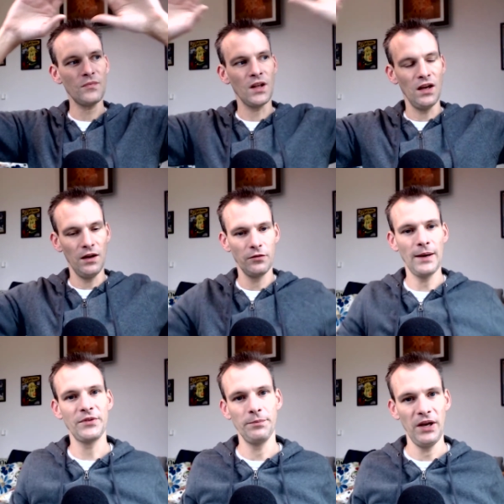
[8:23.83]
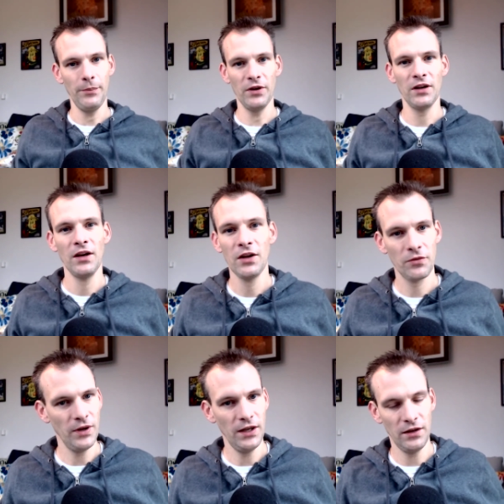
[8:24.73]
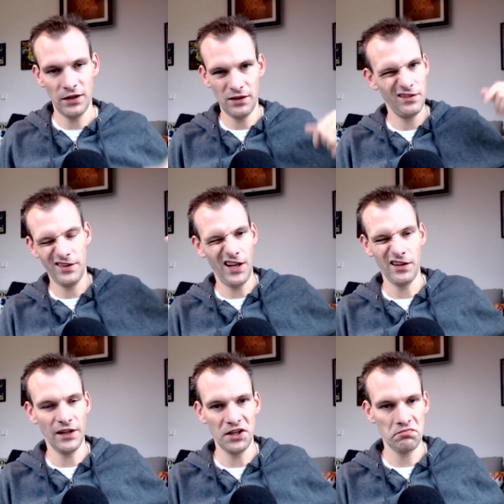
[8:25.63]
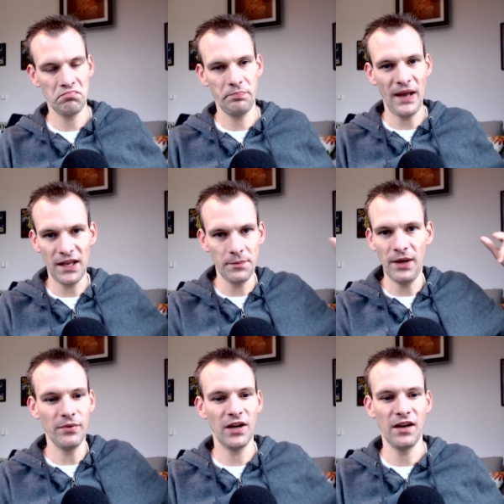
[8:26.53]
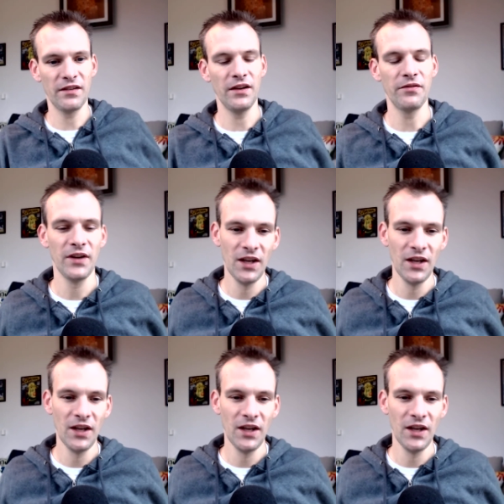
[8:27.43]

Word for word: uh, uh, wrapped in paper, right? Uh, that like packing paper kind of stuff.